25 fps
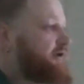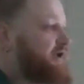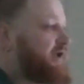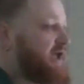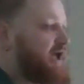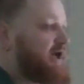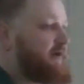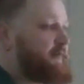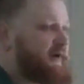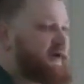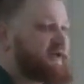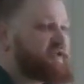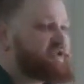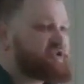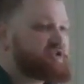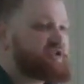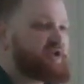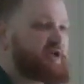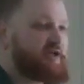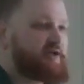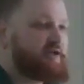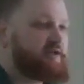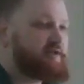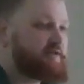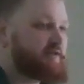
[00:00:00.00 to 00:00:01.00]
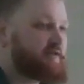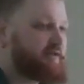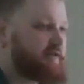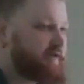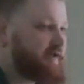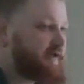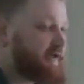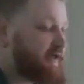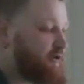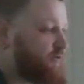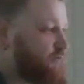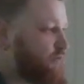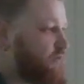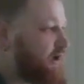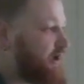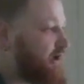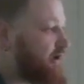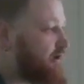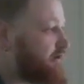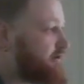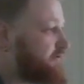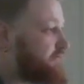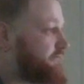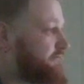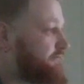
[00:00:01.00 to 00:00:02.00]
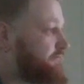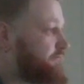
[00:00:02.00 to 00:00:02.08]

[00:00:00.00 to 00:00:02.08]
am I shining the light well?